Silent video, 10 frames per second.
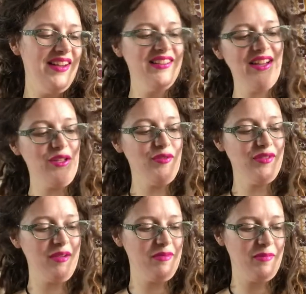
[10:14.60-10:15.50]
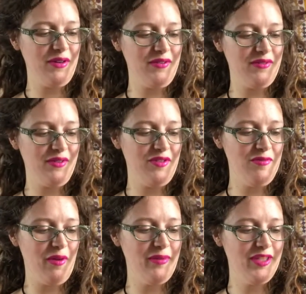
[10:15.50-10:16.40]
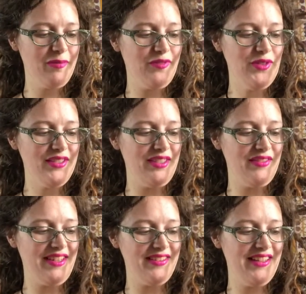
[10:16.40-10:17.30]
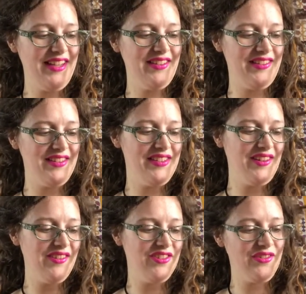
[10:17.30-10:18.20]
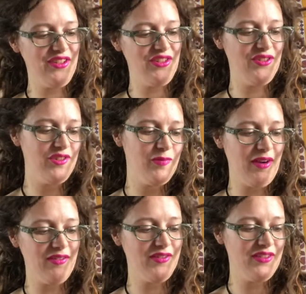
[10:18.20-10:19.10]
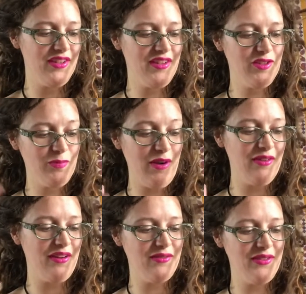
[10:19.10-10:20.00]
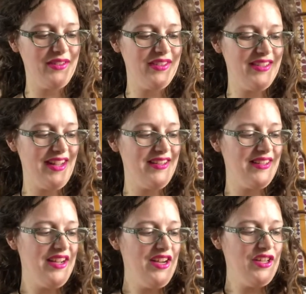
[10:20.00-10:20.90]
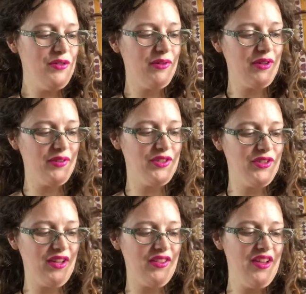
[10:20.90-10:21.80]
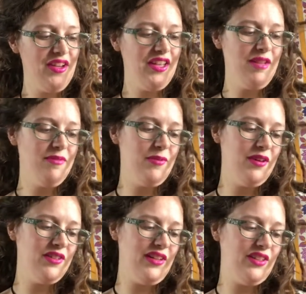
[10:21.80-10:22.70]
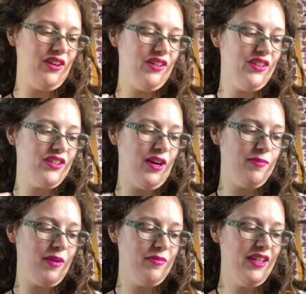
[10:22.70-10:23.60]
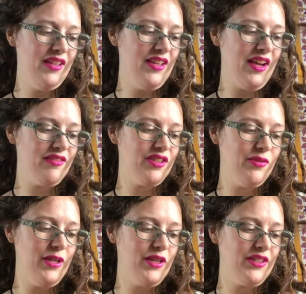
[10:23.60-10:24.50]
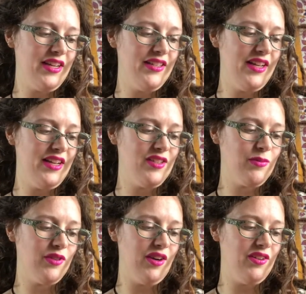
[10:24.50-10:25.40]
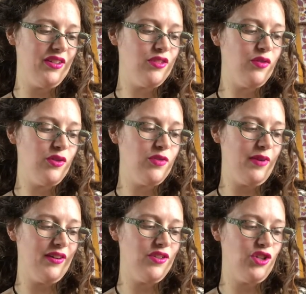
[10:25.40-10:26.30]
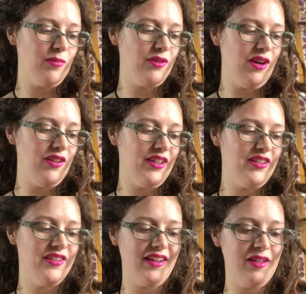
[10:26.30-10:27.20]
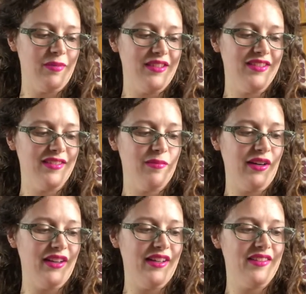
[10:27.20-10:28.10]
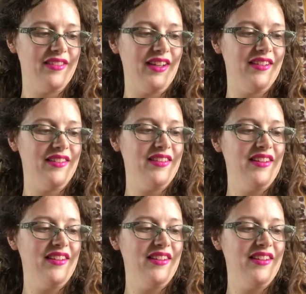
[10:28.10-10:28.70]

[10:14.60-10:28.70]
Allow the flame to burn for a few moments before snuffing out the candle. As the garlic's green shoots sprout and roots extend, you will grow in strength. Keep the water around the garlic topped up daily. After a week or 10 days, when the garlic is fully sprouted, chop the garlic into tiny pieces and bury it outside.